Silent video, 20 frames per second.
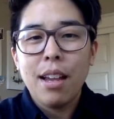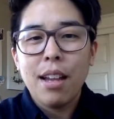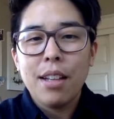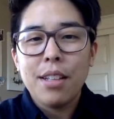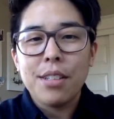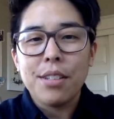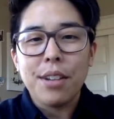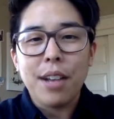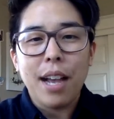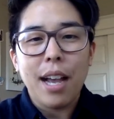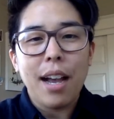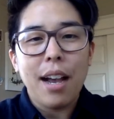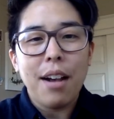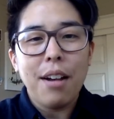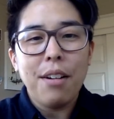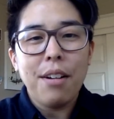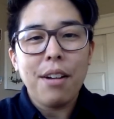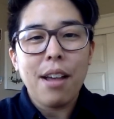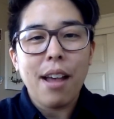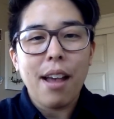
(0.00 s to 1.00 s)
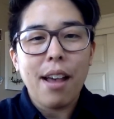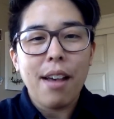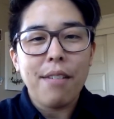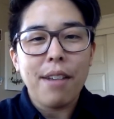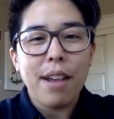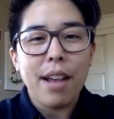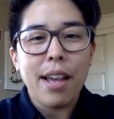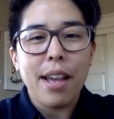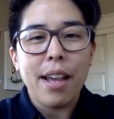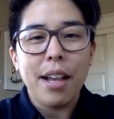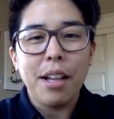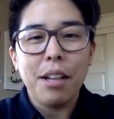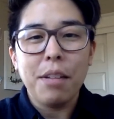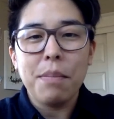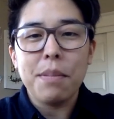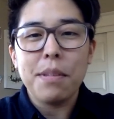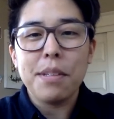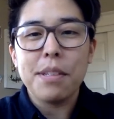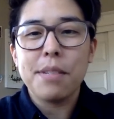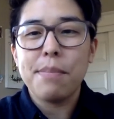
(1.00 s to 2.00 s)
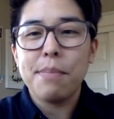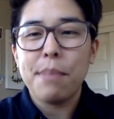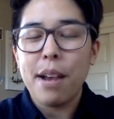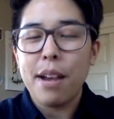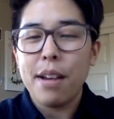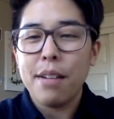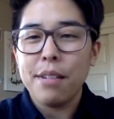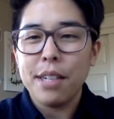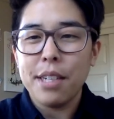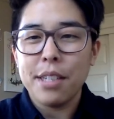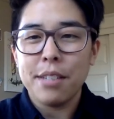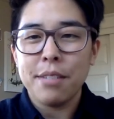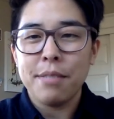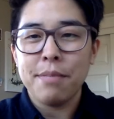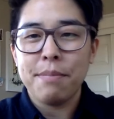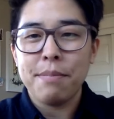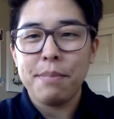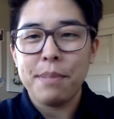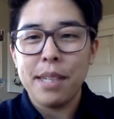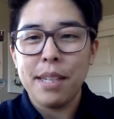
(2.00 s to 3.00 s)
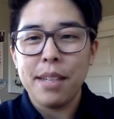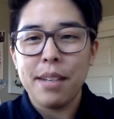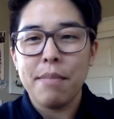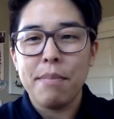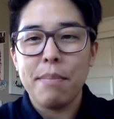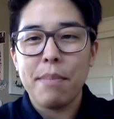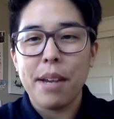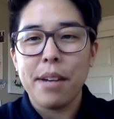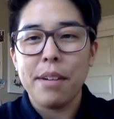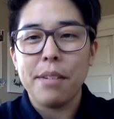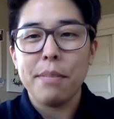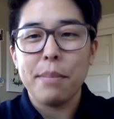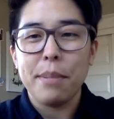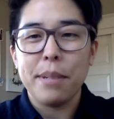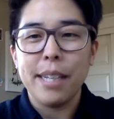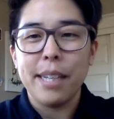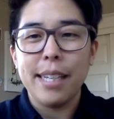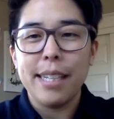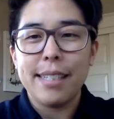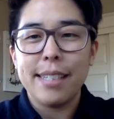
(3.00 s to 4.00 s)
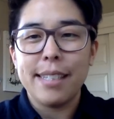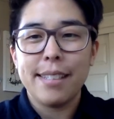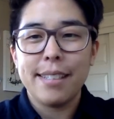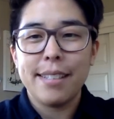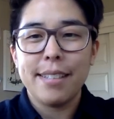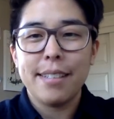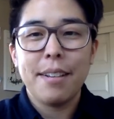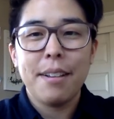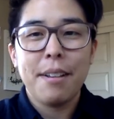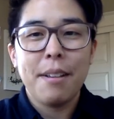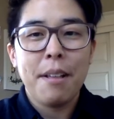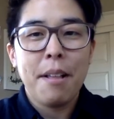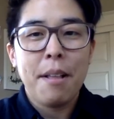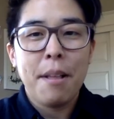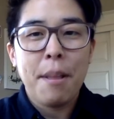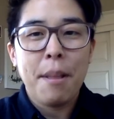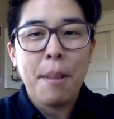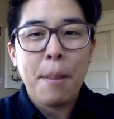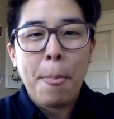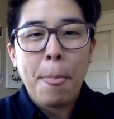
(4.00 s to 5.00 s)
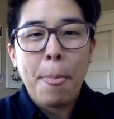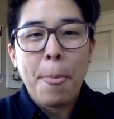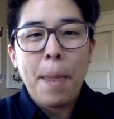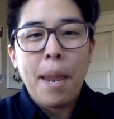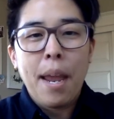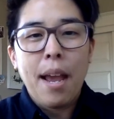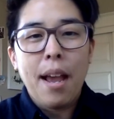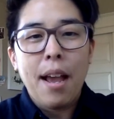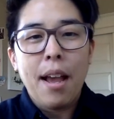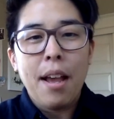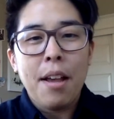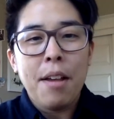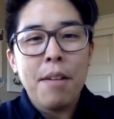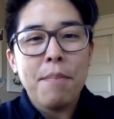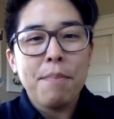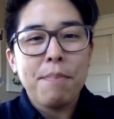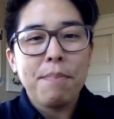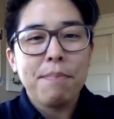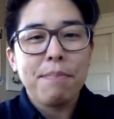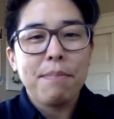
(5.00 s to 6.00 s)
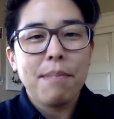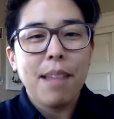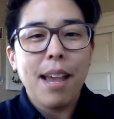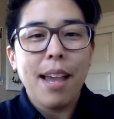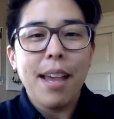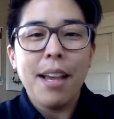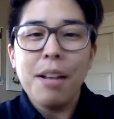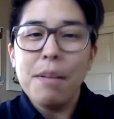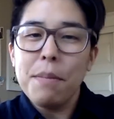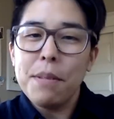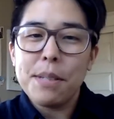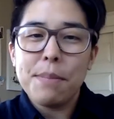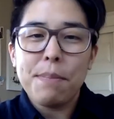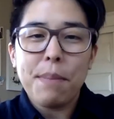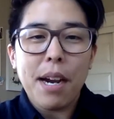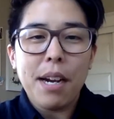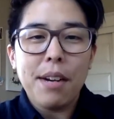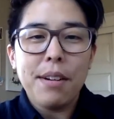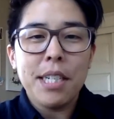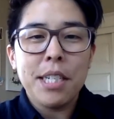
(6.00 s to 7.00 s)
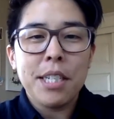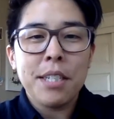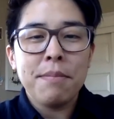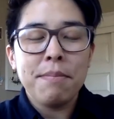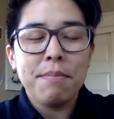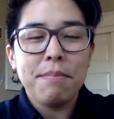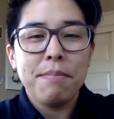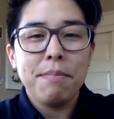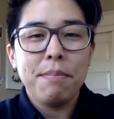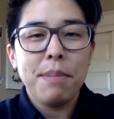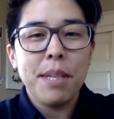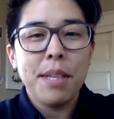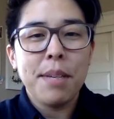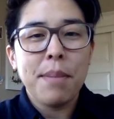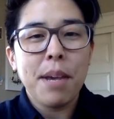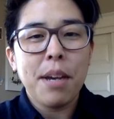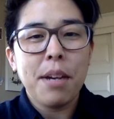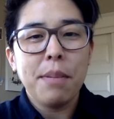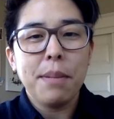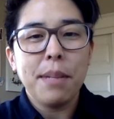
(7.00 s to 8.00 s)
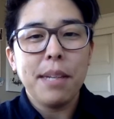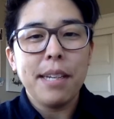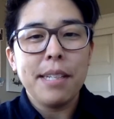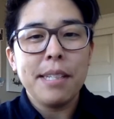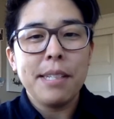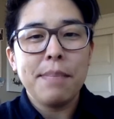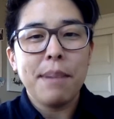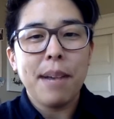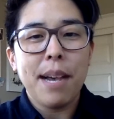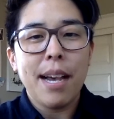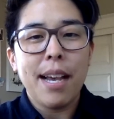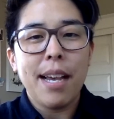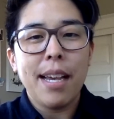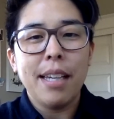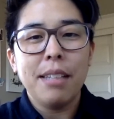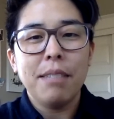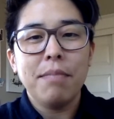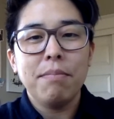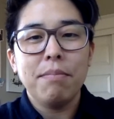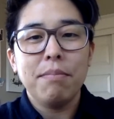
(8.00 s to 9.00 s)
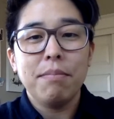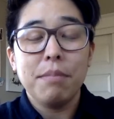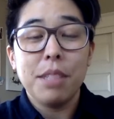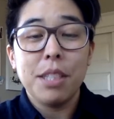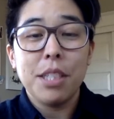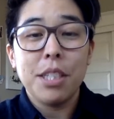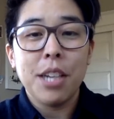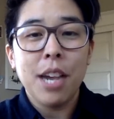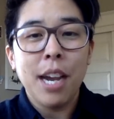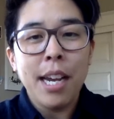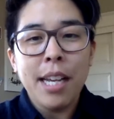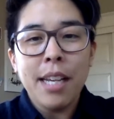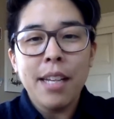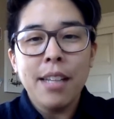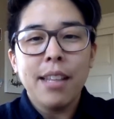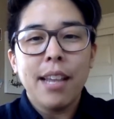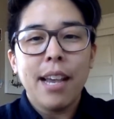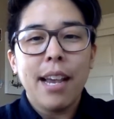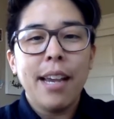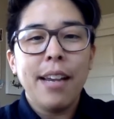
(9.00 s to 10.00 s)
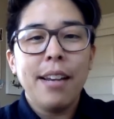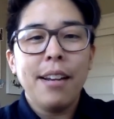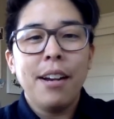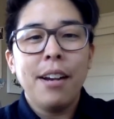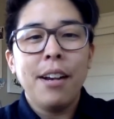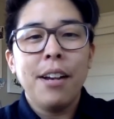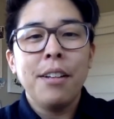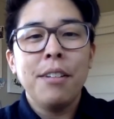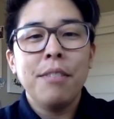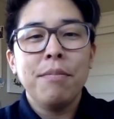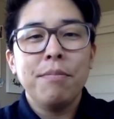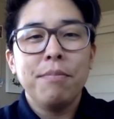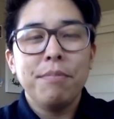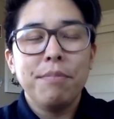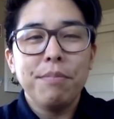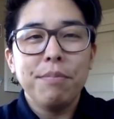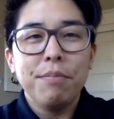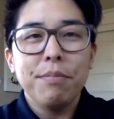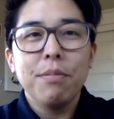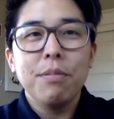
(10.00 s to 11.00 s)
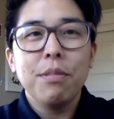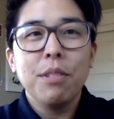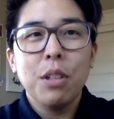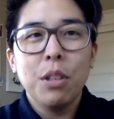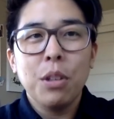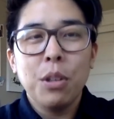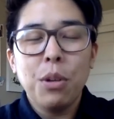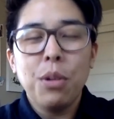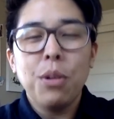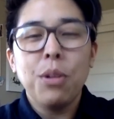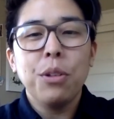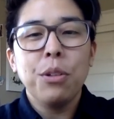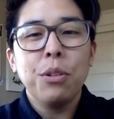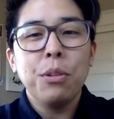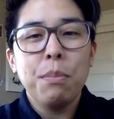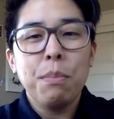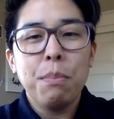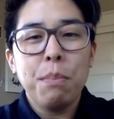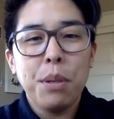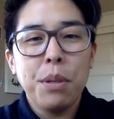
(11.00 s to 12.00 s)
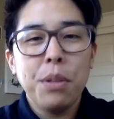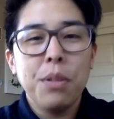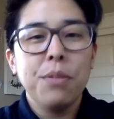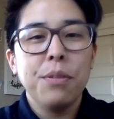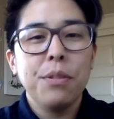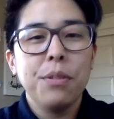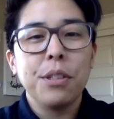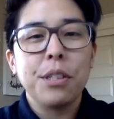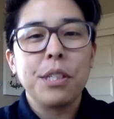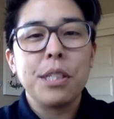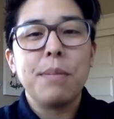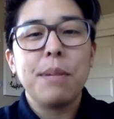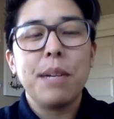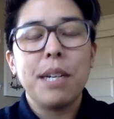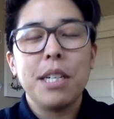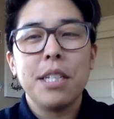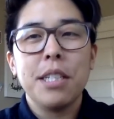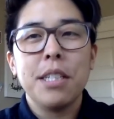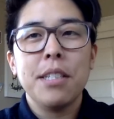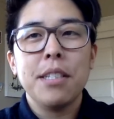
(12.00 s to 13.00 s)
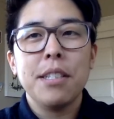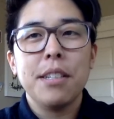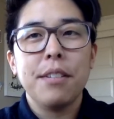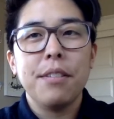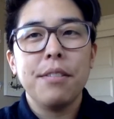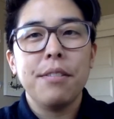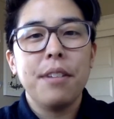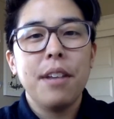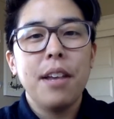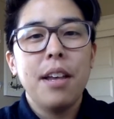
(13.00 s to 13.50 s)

So how have I helped this bioregion be a better place? Um, I help this bioregion be a better place by shining a light on local, beautiful expressions of